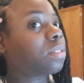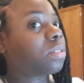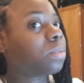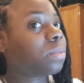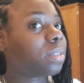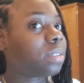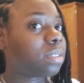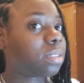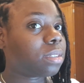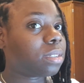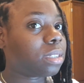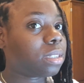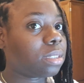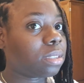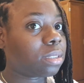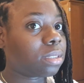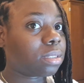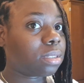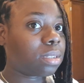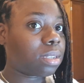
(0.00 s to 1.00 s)
twist
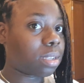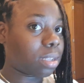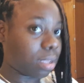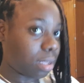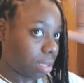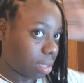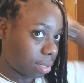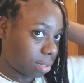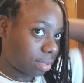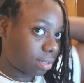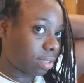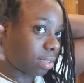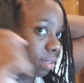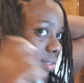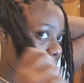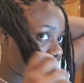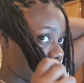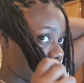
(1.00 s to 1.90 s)
these since